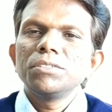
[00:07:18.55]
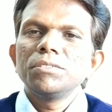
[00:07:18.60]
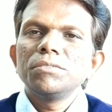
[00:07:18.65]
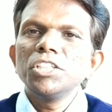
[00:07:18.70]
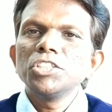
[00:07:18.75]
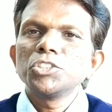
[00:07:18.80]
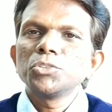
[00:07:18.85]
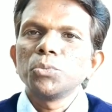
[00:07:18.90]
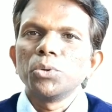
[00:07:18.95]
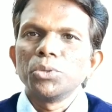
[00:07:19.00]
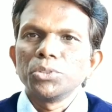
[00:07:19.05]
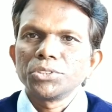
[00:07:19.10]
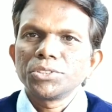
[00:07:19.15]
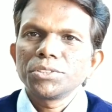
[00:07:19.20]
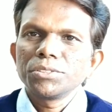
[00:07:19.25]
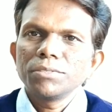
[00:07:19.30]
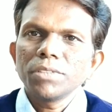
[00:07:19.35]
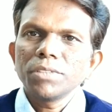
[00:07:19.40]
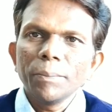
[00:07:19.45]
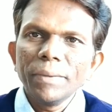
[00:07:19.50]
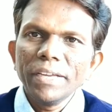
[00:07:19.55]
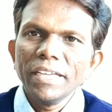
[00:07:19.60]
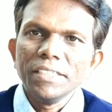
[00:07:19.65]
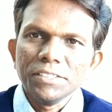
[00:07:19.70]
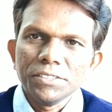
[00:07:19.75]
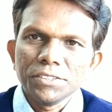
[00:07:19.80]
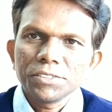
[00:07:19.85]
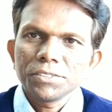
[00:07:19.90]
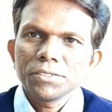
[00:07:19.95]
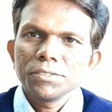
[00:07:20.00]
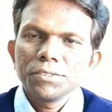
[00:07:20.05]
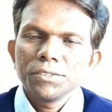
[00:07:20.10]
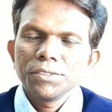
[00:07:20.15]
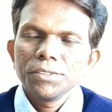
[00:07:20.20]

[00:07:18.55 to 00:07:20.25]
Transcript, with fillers: words, the meanings.